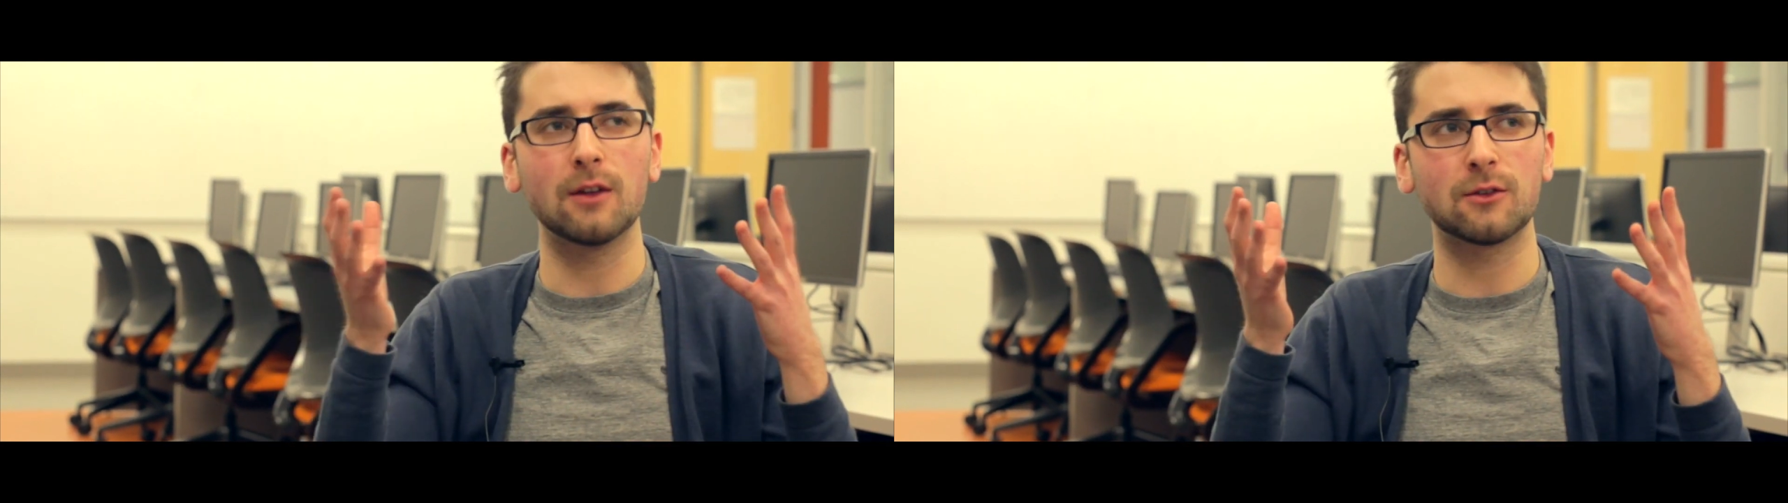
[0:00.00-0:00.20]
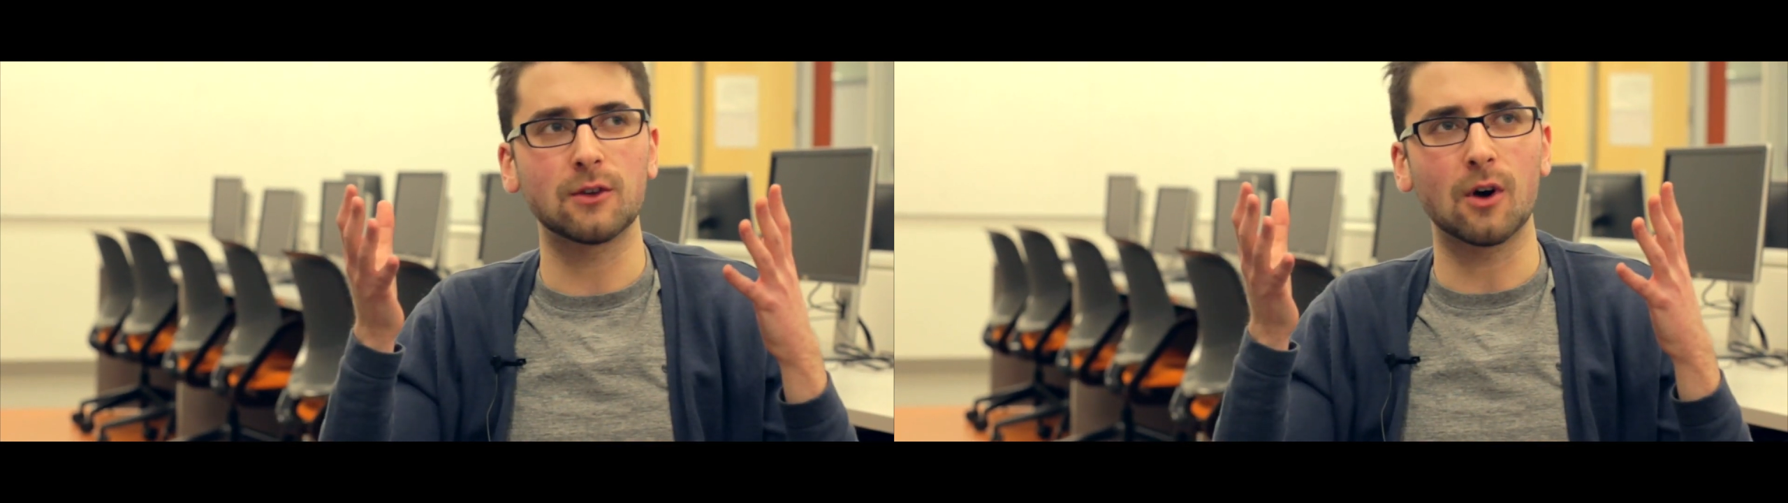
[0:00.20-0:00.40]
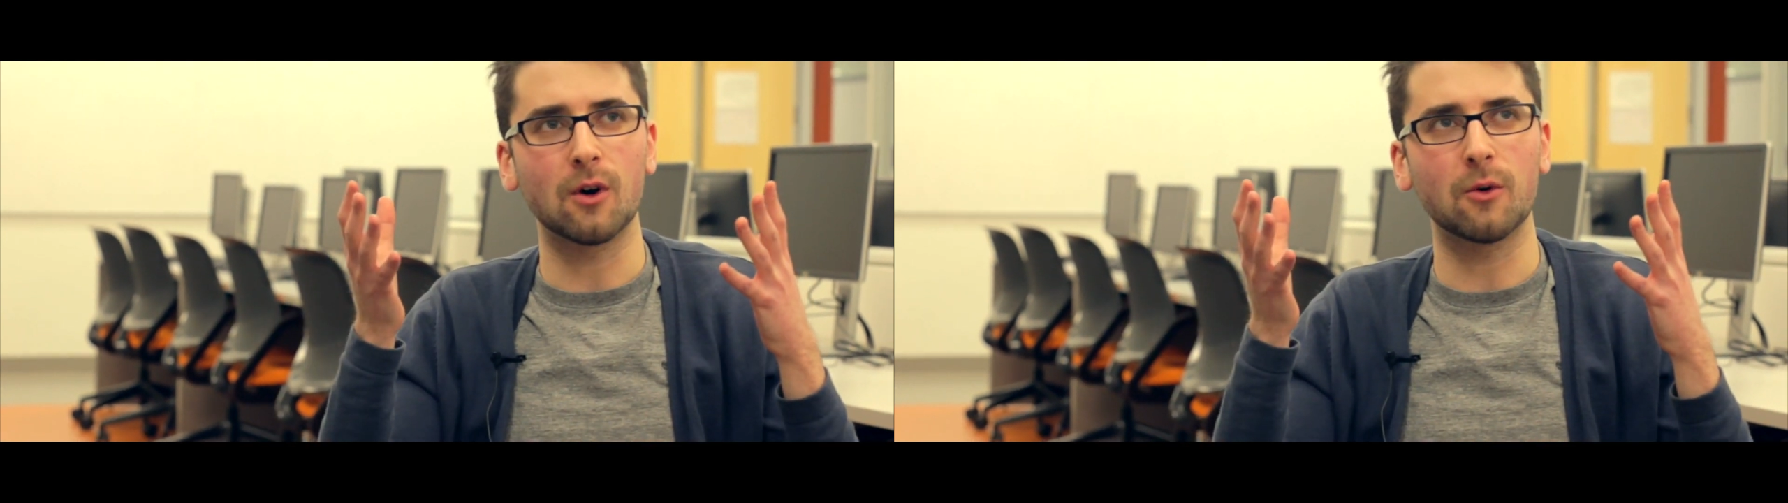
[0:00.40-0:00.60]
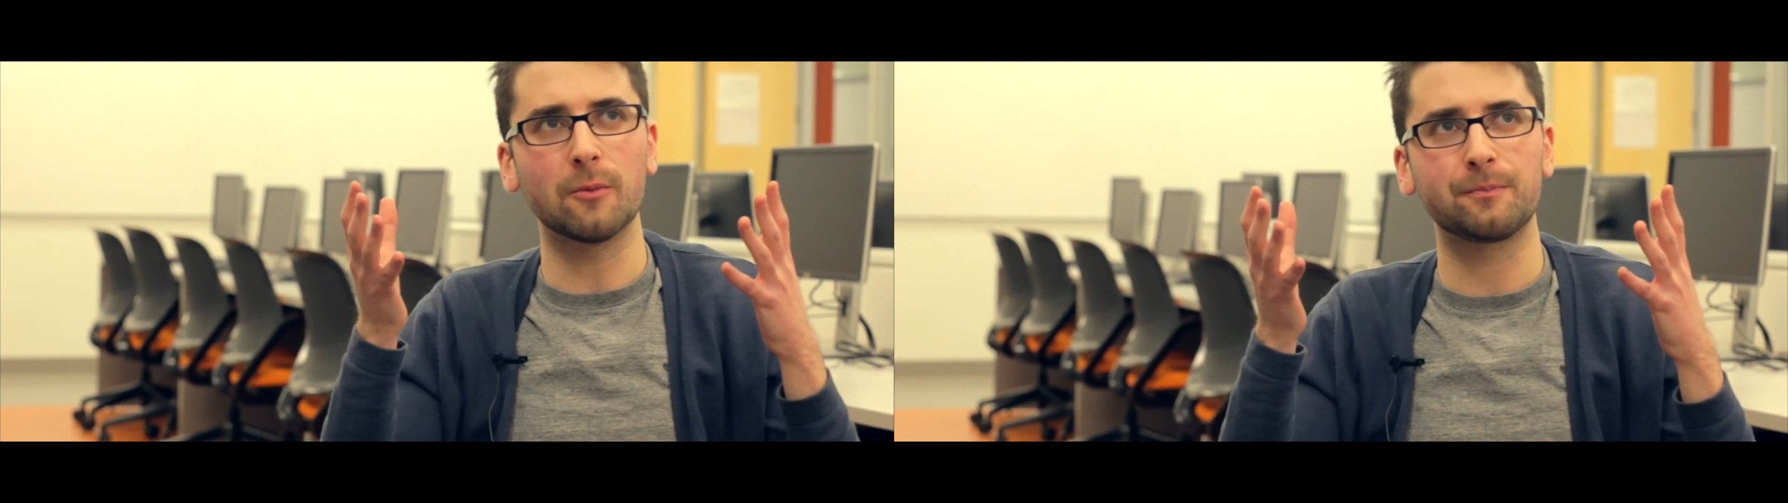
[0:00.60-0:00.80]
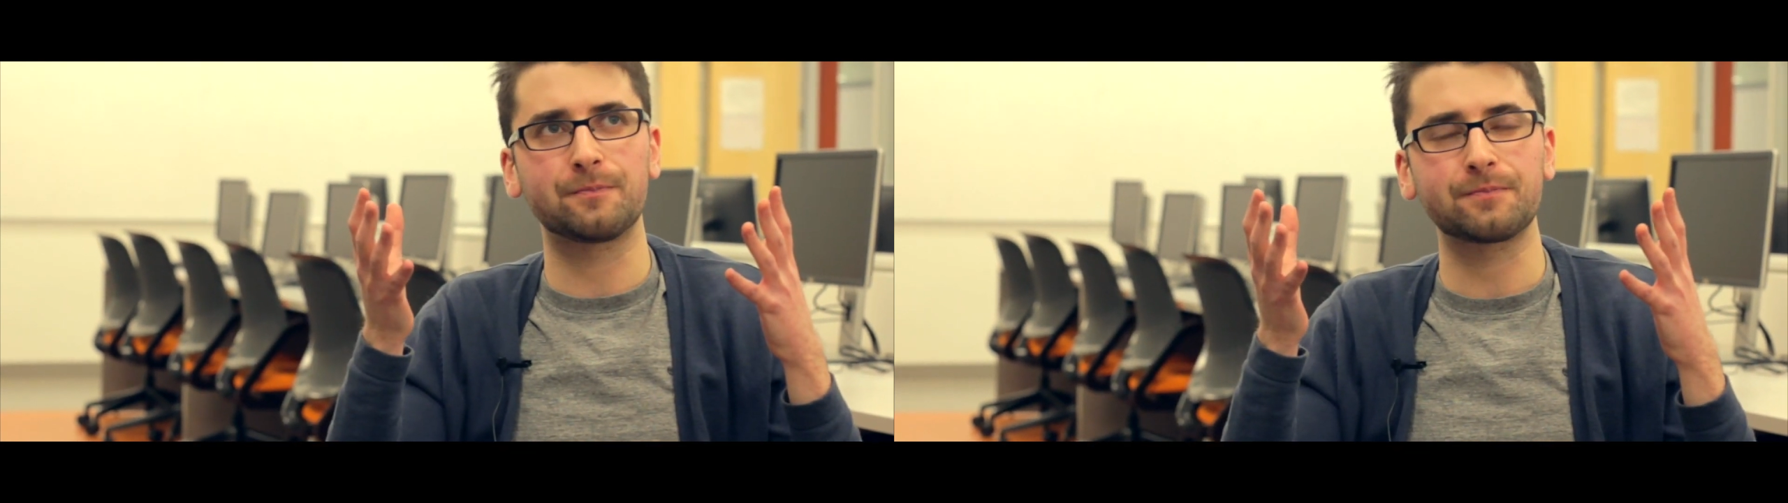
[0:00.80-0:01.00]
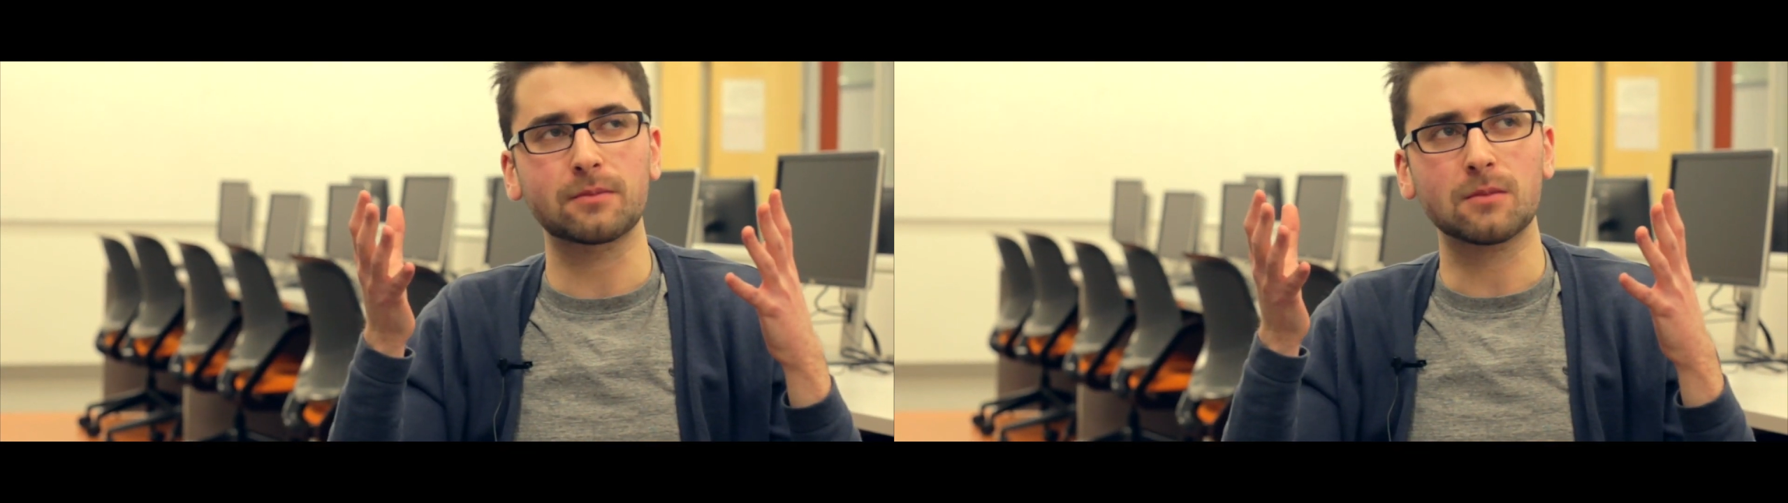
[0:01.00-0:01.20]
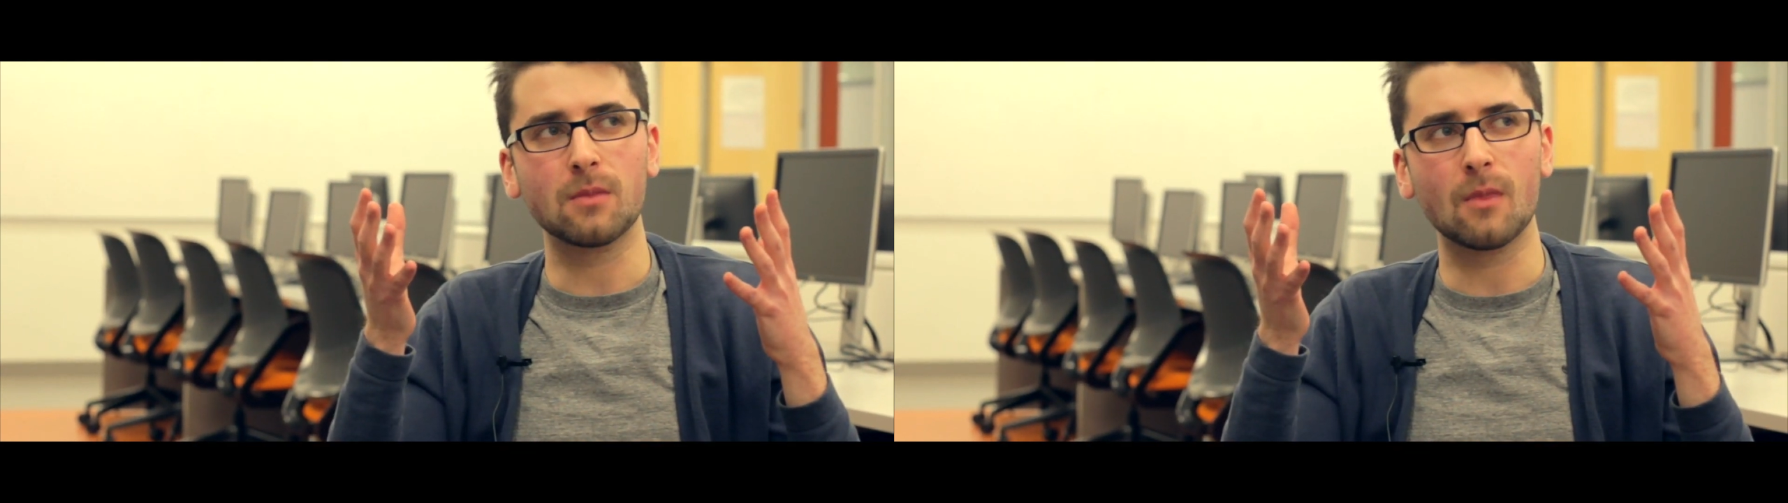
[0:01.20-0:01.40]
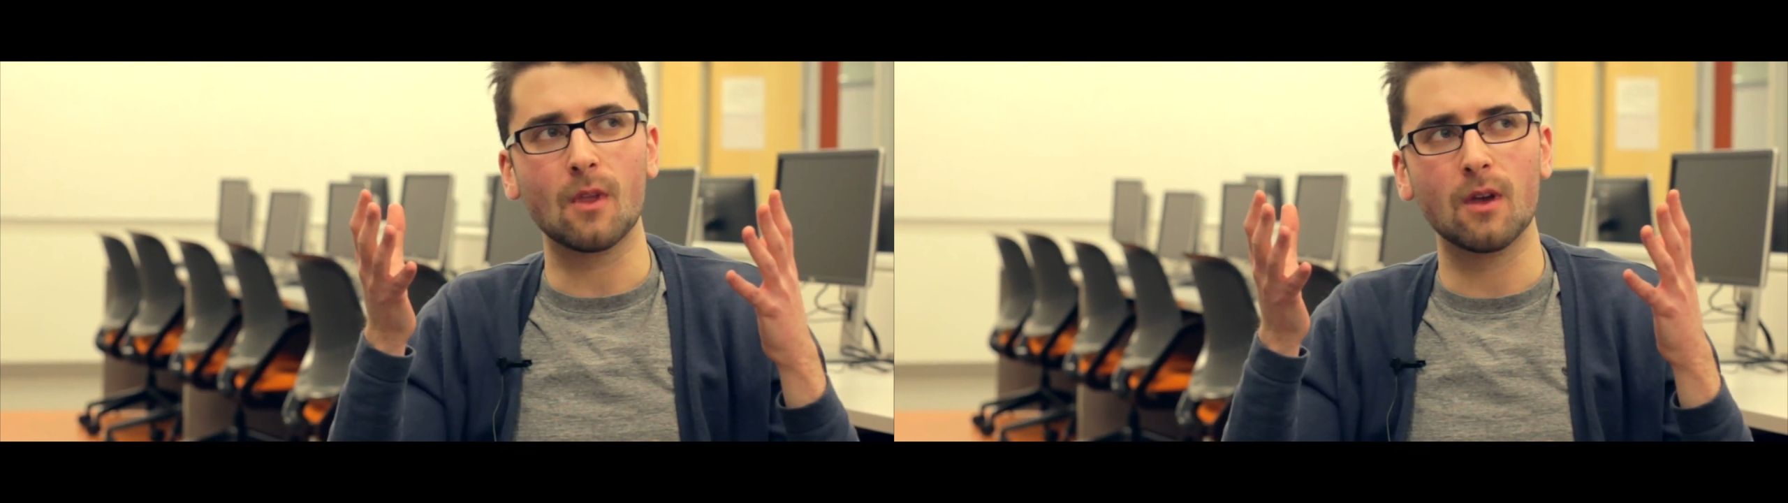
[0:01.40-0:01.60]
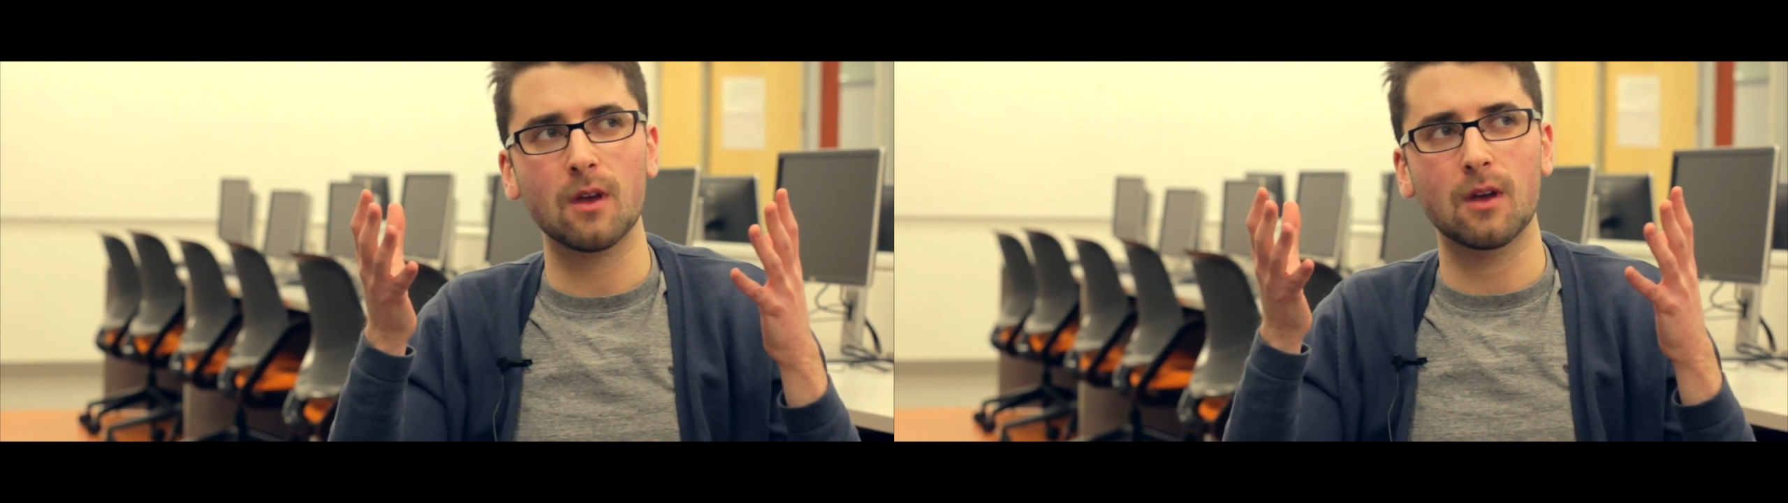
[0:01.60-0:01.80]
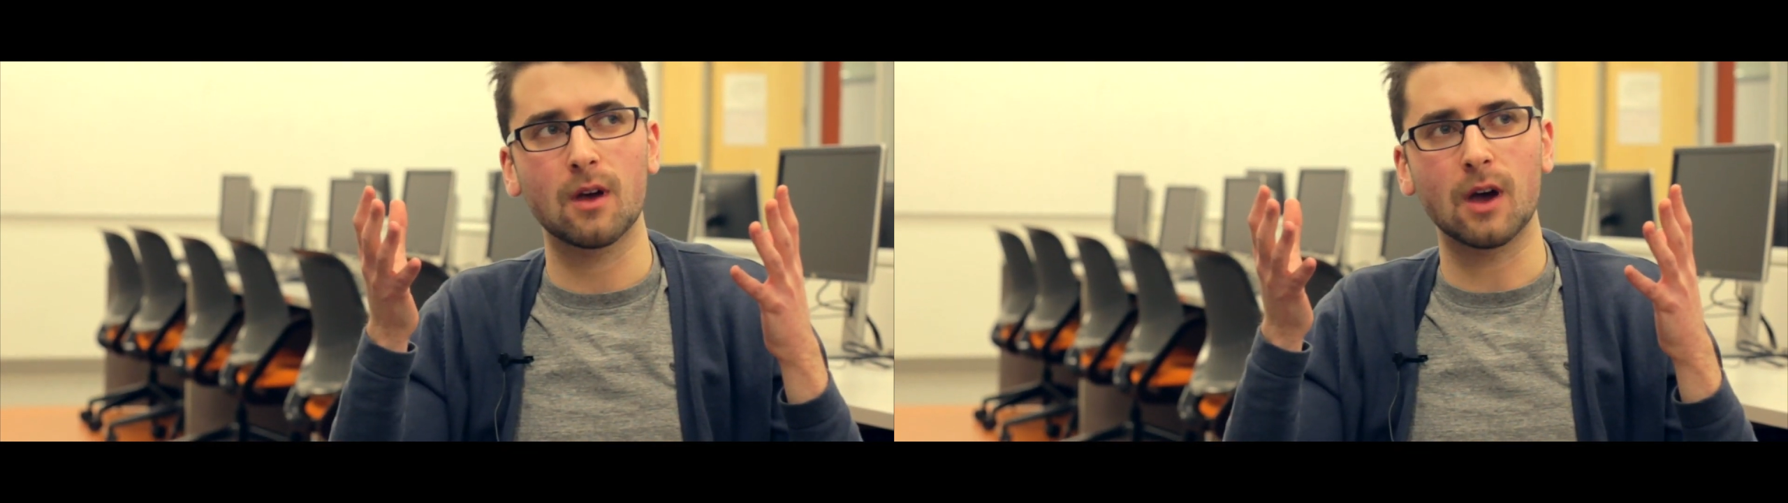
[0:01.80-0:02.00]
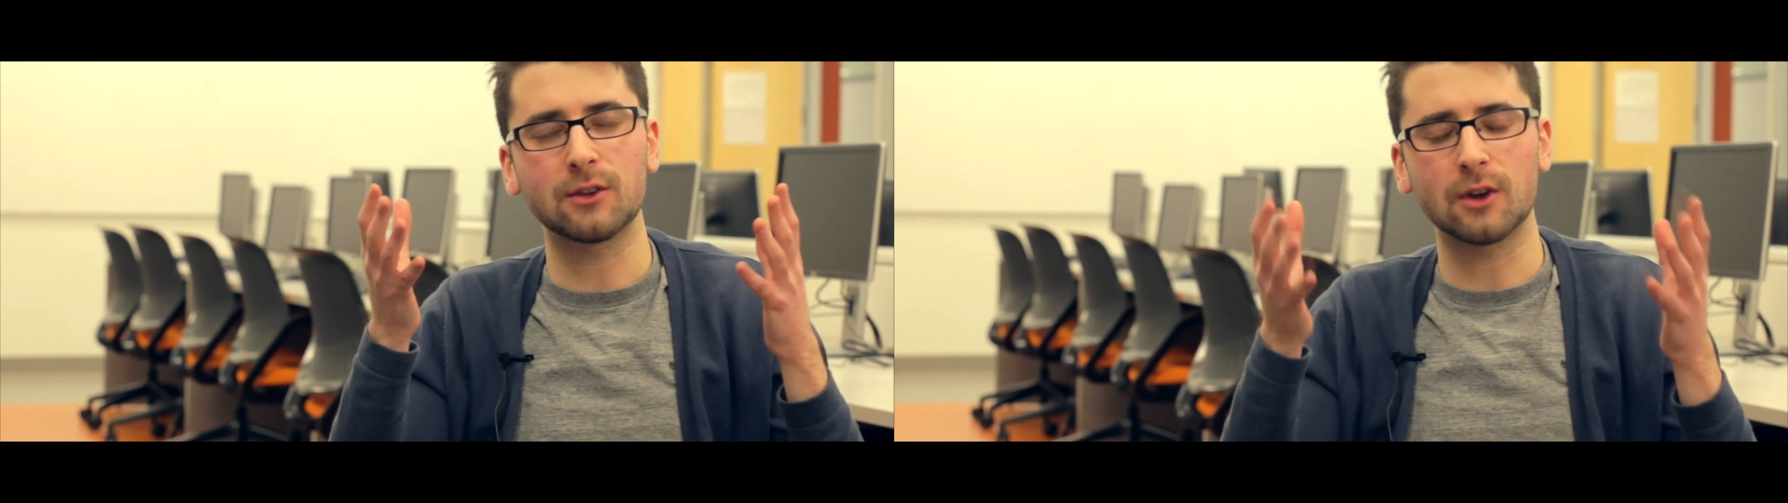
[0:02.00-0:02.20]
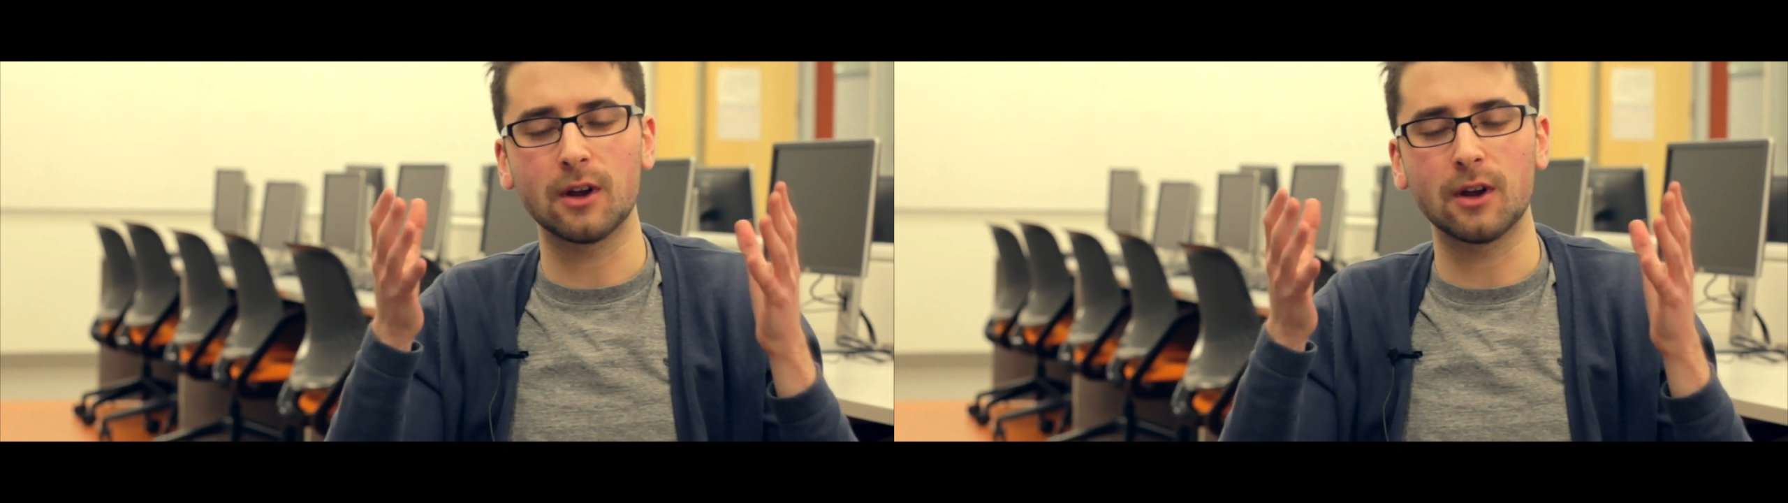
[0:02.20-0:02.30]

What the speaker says: And so I